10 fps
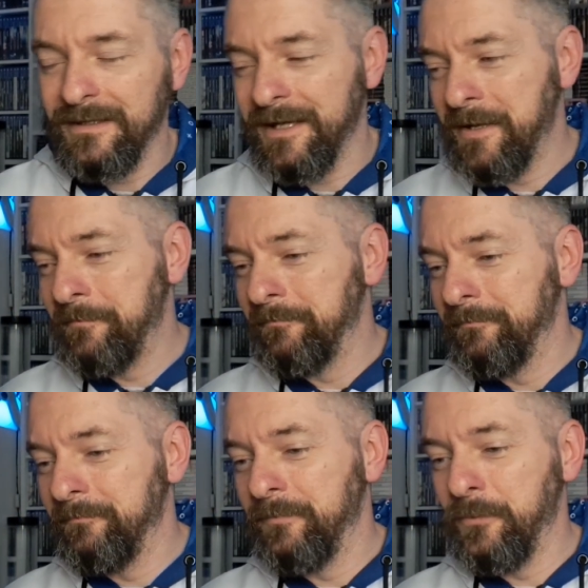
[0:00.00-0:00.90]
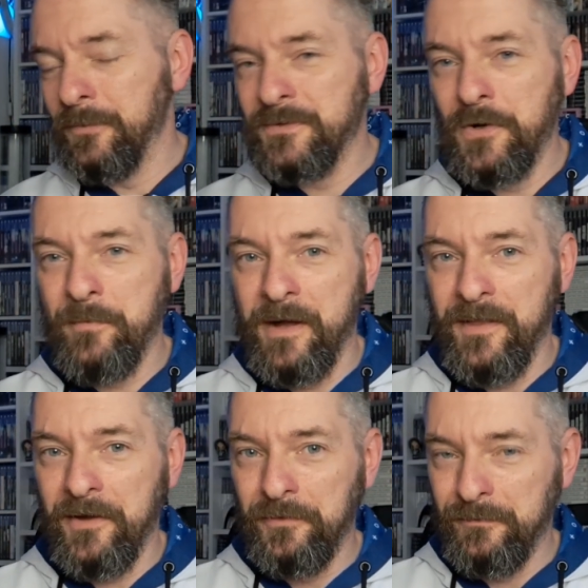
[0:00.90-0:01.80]
But we'll talk about
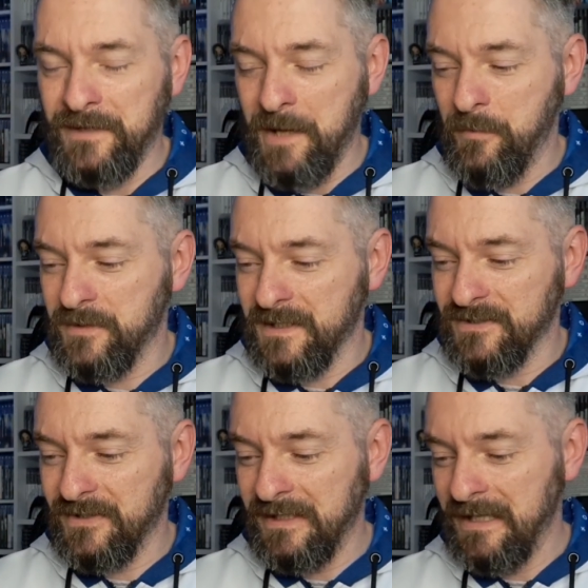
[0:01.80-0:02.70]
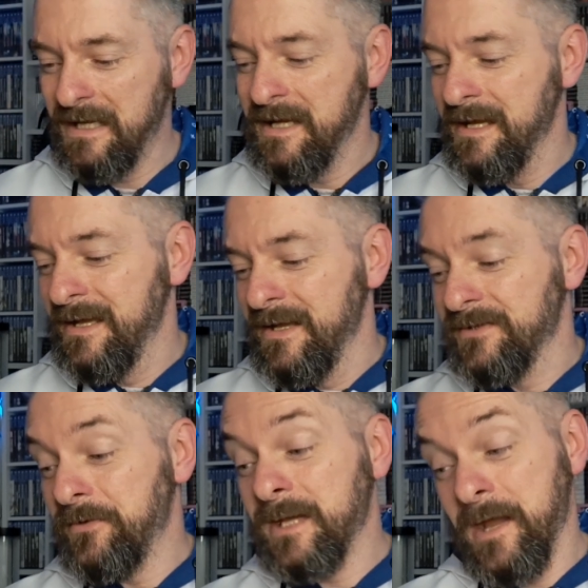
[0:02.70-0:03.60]
that another day, potentially.
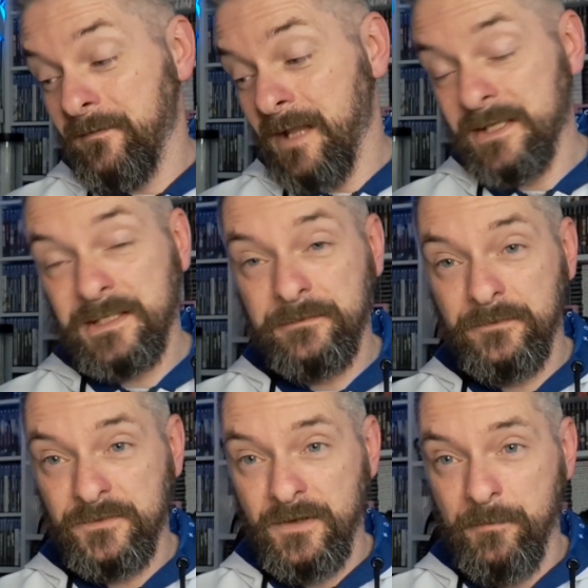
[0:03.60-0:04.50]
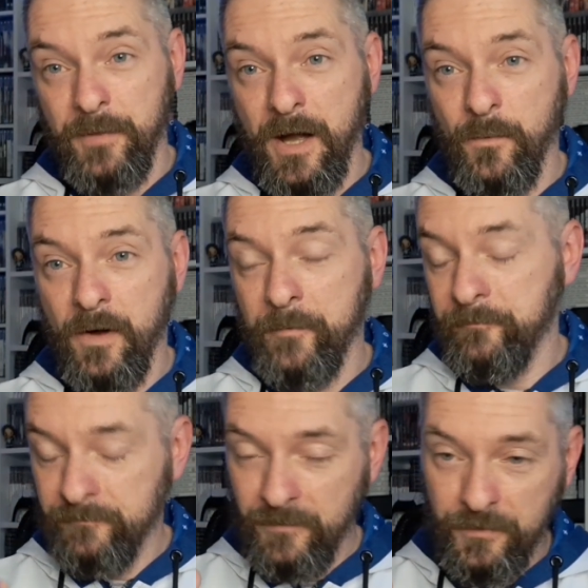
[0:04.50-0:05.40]
So yeah, Last of Us Part 1,
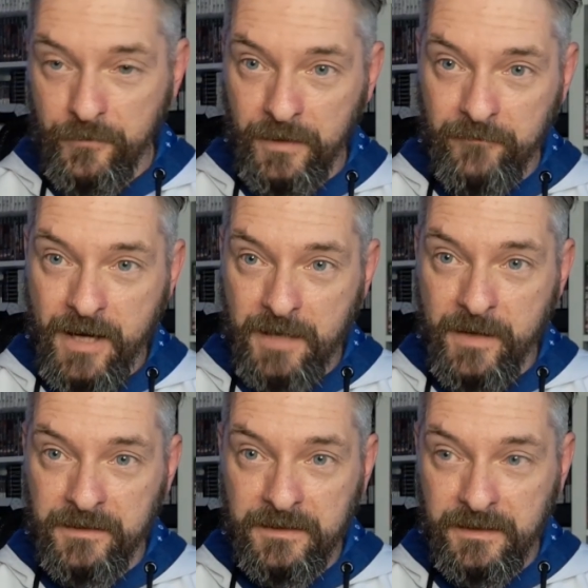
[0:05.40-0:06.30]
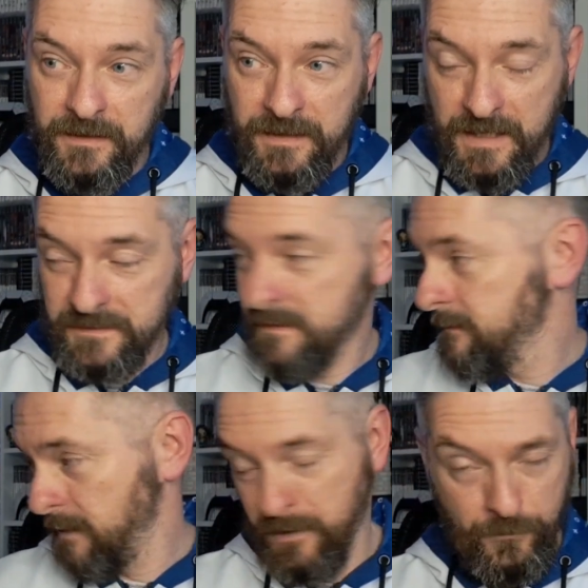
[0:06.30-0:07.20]
thoroughly recommended. Yes,
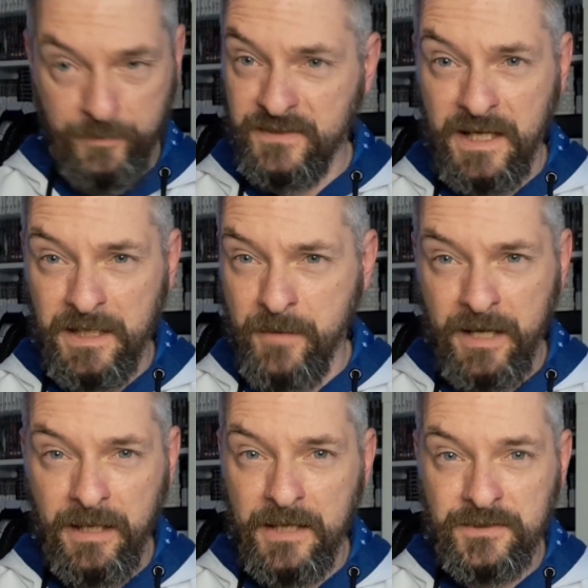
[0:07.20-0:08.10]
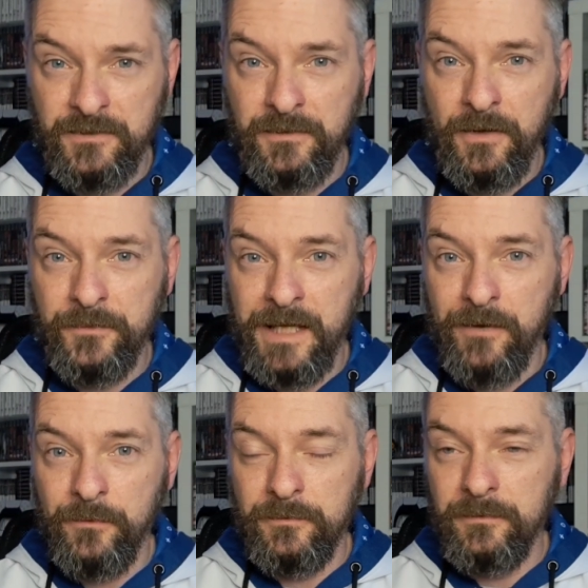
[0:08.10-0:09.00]
it will be staying in my collection, no
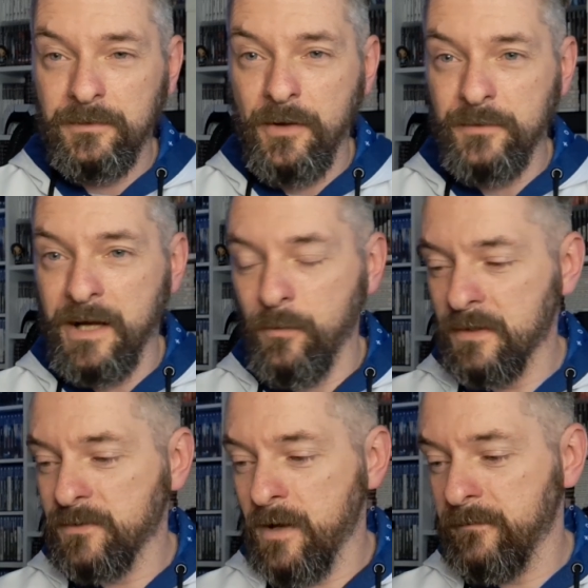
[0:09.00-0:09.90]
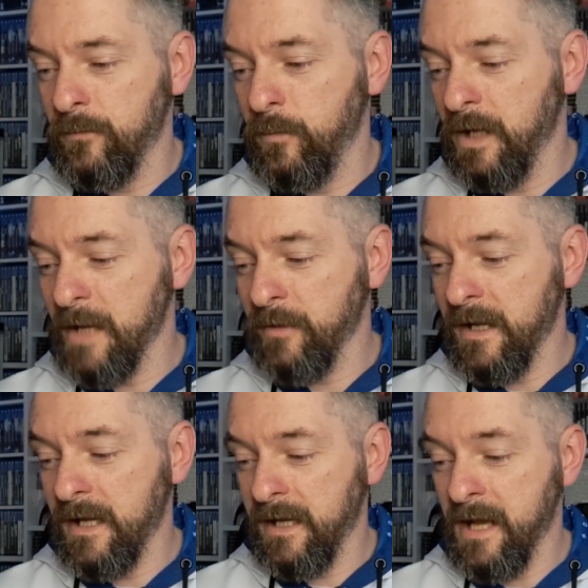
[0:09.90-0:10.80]
doubt whatsoever. Will I play
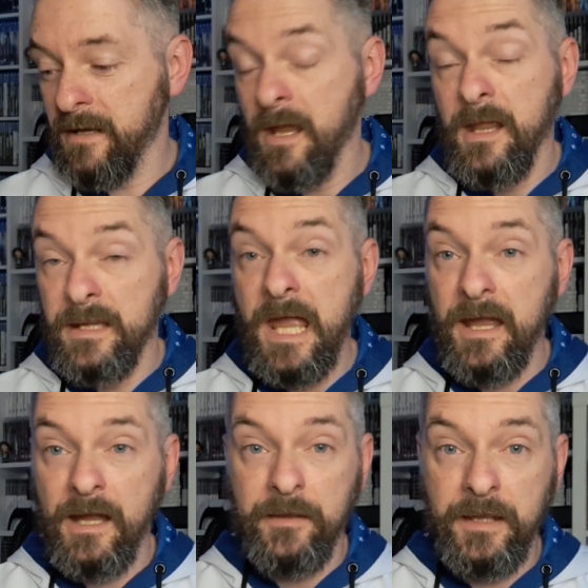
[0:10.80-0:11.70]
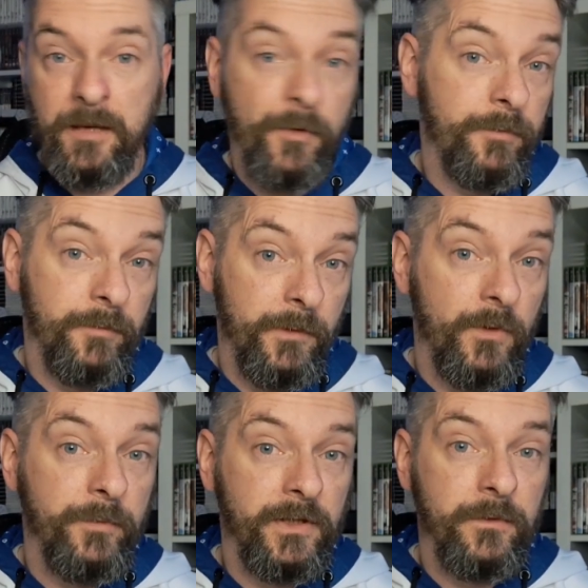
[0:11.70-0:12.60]
it again? Yeah, I think I probably
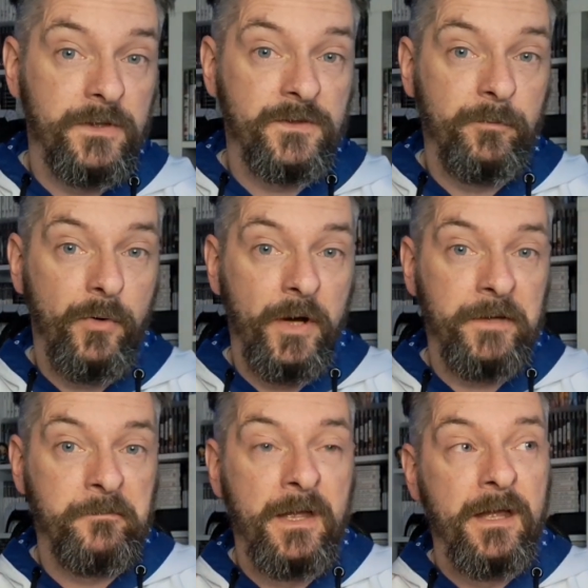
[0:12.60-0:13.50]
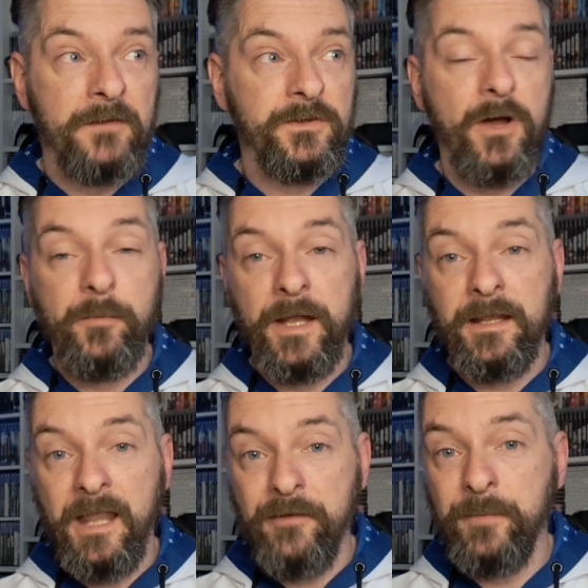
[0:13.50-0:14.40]
will be doing at some point. I've still got to play the
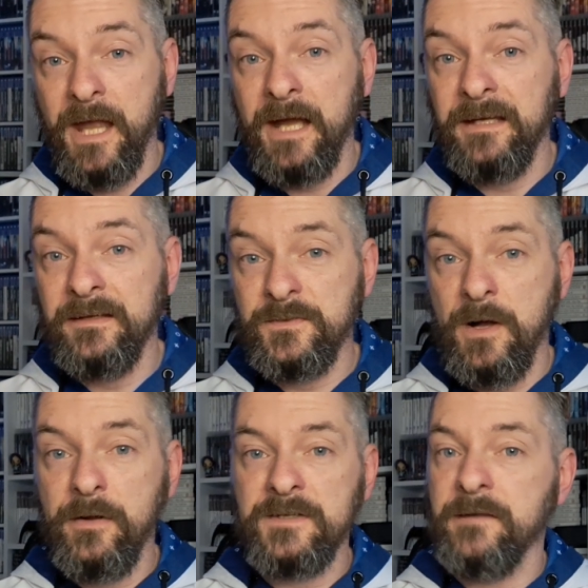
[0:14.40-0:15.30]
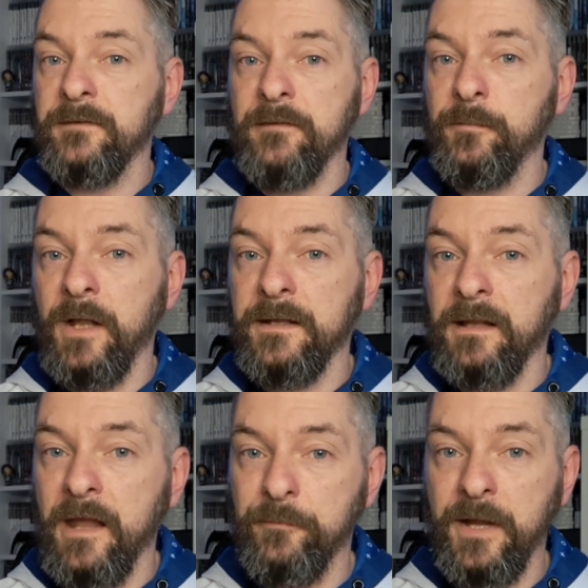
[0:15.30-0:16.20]
Left Behind as well, because I've never played the
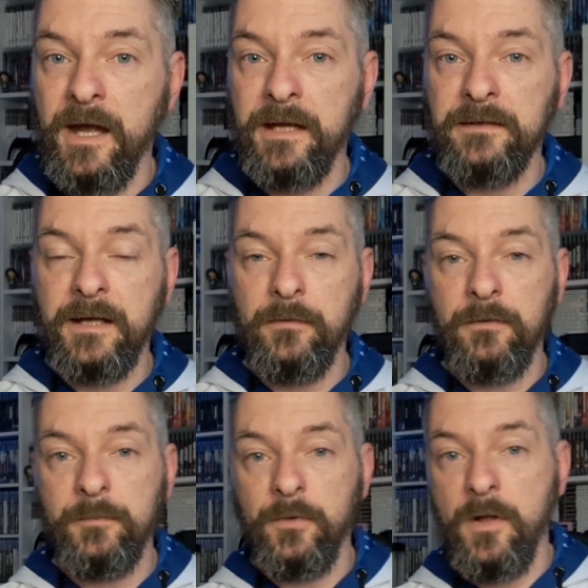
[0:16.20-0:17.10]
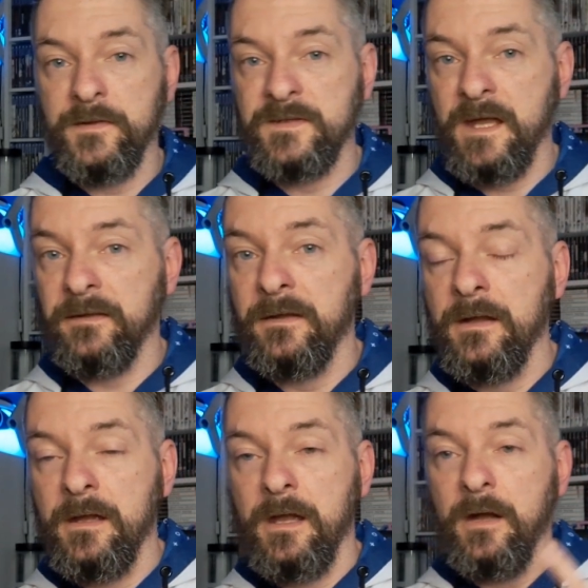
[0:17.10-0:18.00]
Left Behind downloadable content,
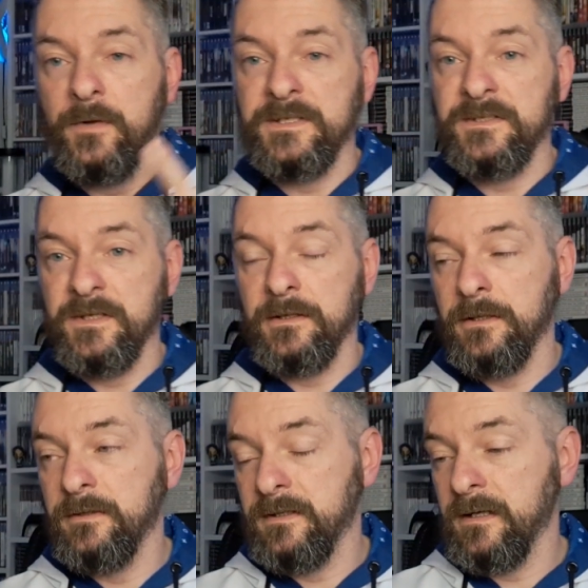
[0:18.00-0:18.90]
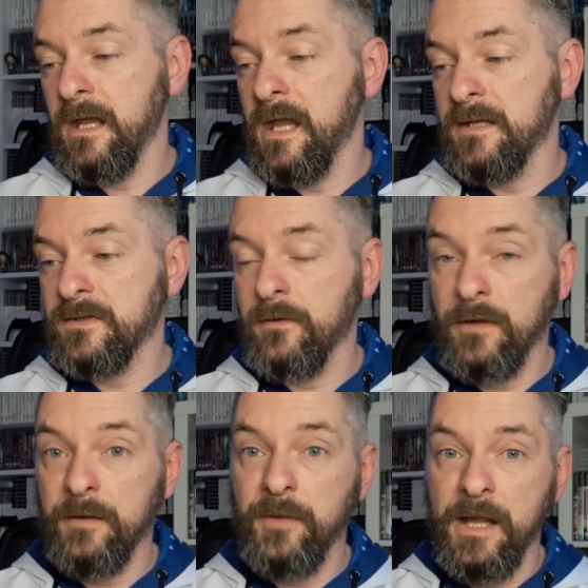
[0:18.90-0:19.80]
which is included in here, so I'm
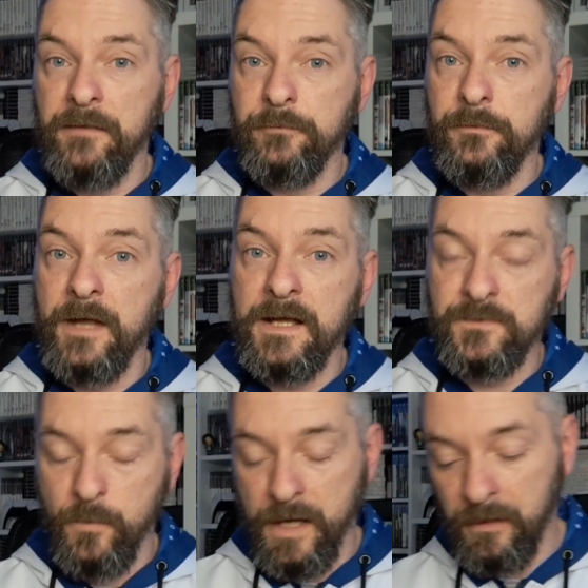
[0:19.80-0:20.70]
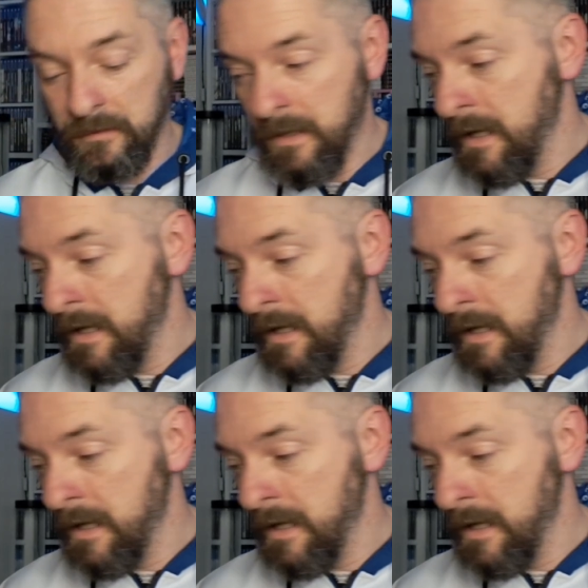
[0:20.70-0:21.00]
going to play through that as well.